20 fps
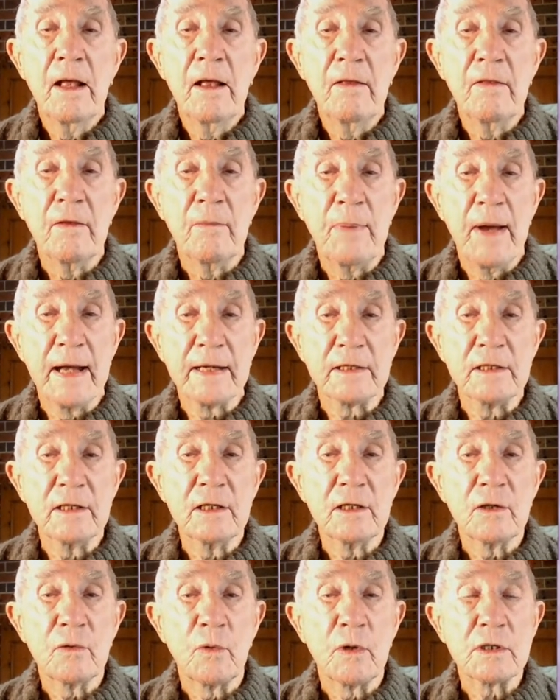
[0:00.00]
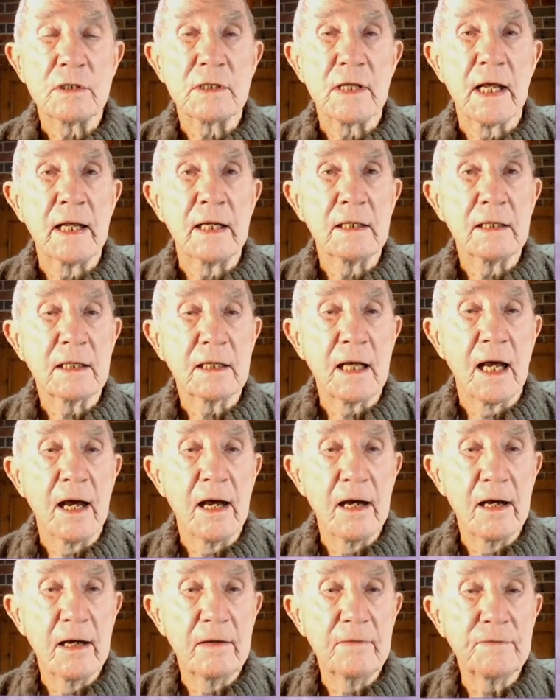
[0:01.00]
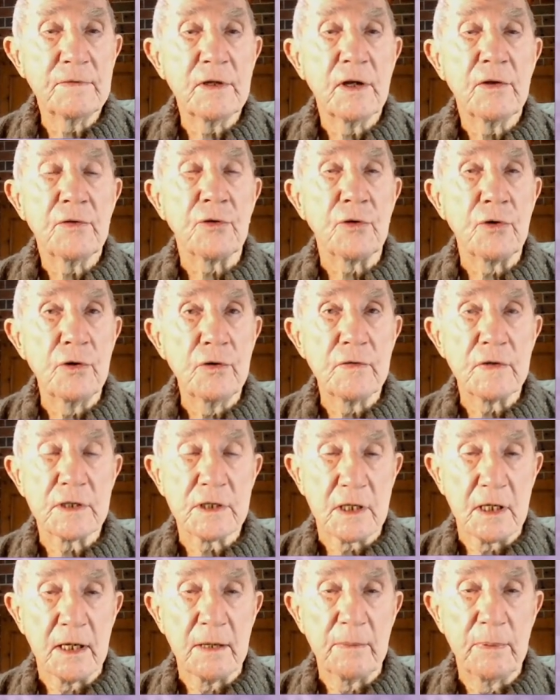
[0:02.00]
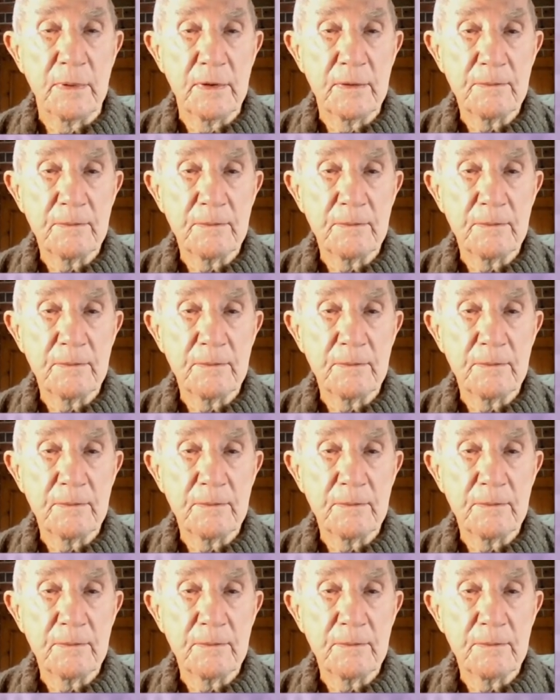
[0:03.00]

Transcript: The pattern was then carved through the slip,